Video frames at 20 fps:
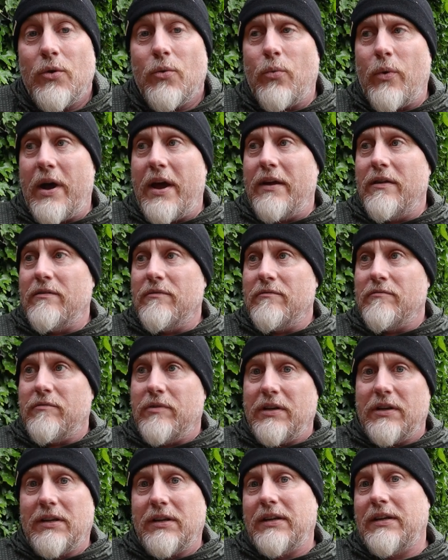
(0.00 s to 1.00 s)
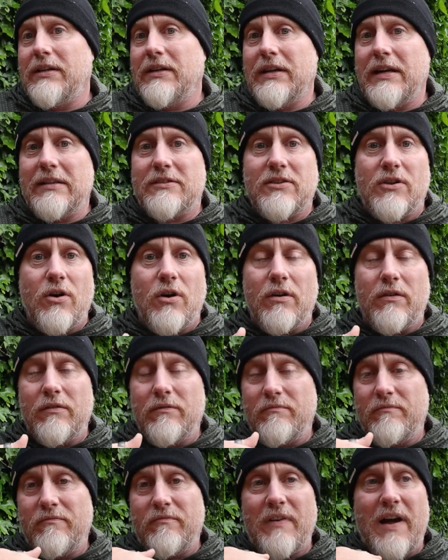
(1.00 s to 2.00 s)
when really it's got
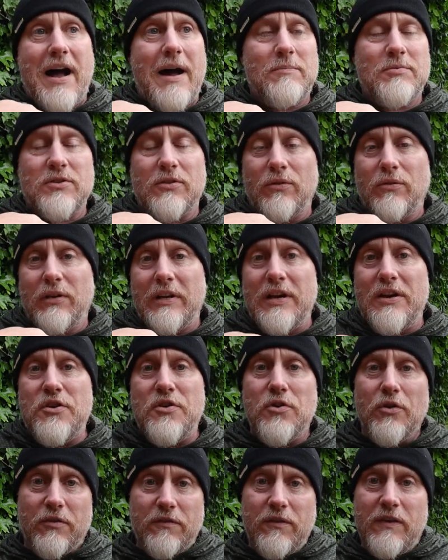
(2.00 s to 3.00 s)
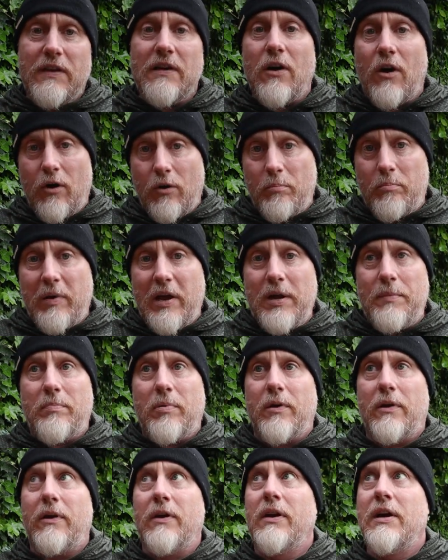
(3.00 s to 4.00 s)
absolutely nothing on
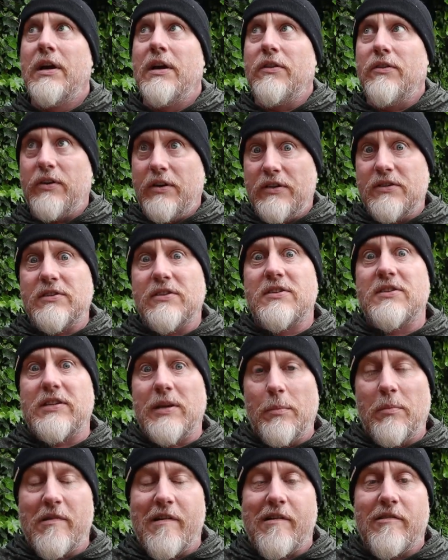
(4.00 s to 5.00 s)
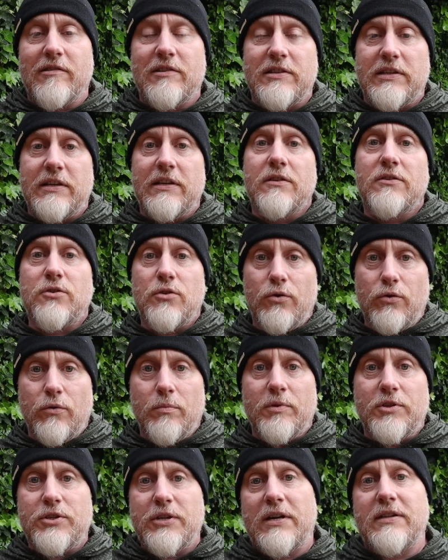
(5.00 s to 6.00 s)
paper that is a similarity to a
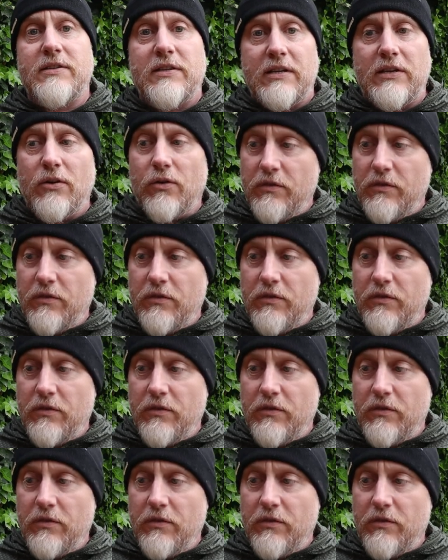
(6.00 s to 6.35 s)
machete,